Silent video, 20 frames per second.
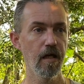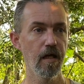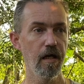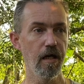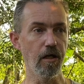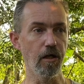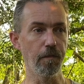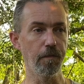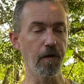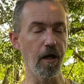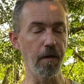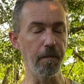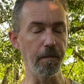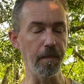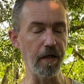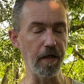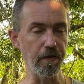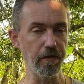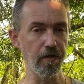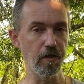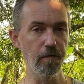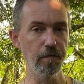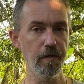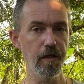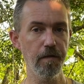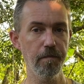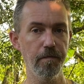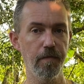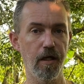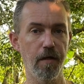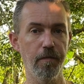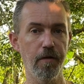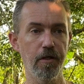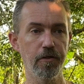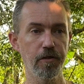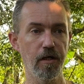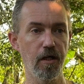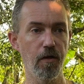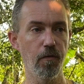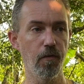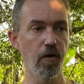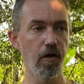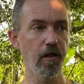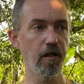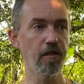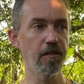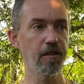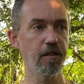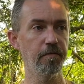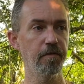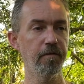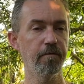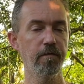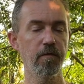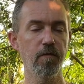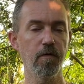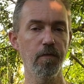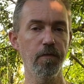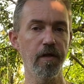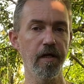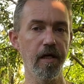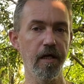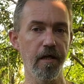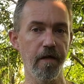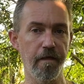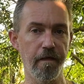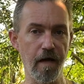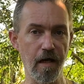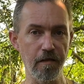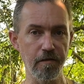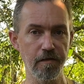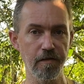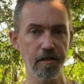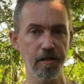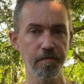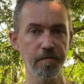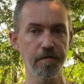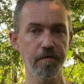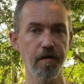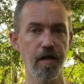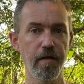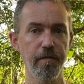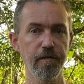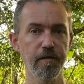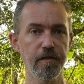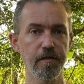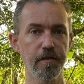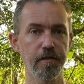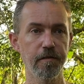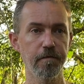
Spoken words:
It'll probably be a little bit, but I'm going to try to work on something for when we hit 1,000 subscribers